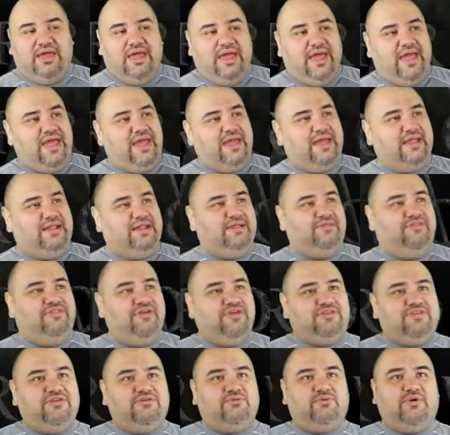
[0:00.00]
And
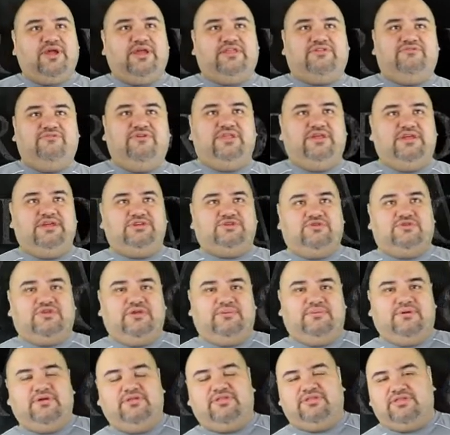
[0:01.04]
this is where it gets really interesting
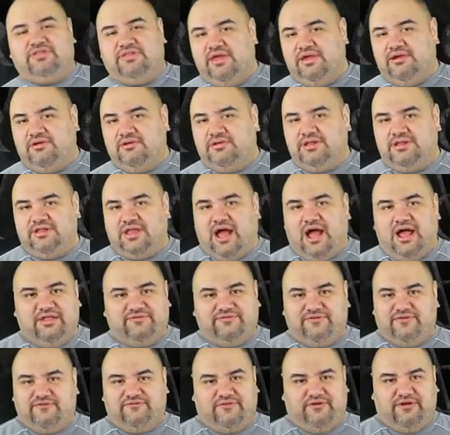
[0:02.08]
because Diggle and
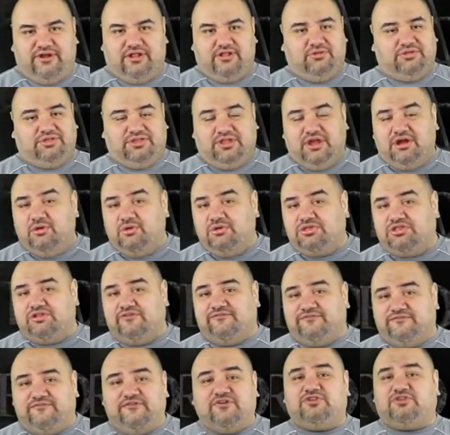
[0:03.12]
Oliver are very close. Diggle was the
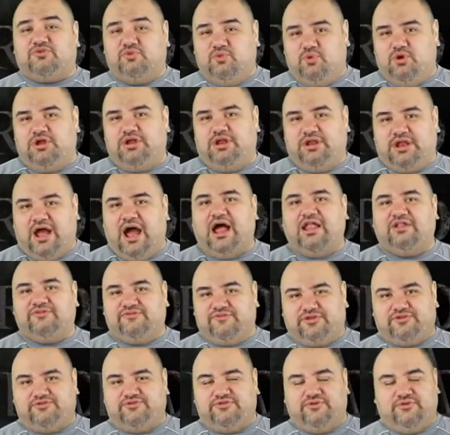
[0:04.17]
first one in
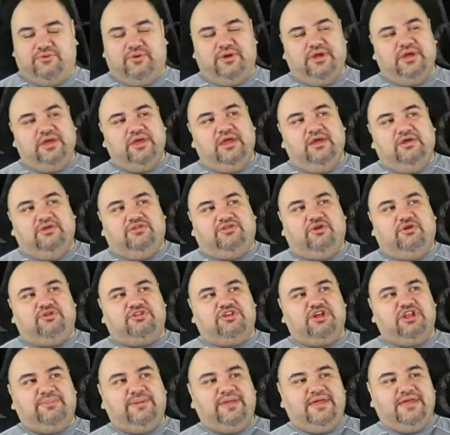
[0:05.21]
Oliver's crew. So it's
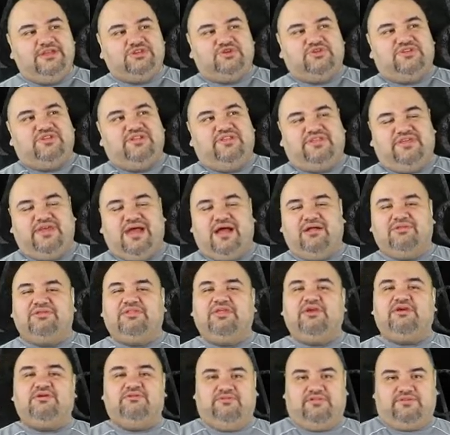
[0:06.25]
going to be interesting to see how
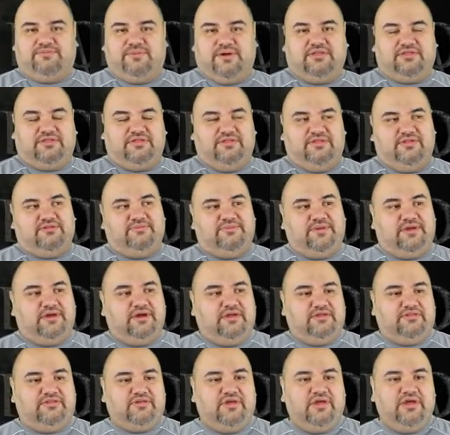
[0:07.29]
Diggle responds to this
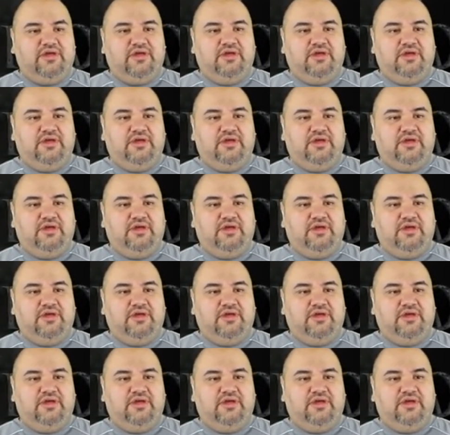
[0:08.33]
because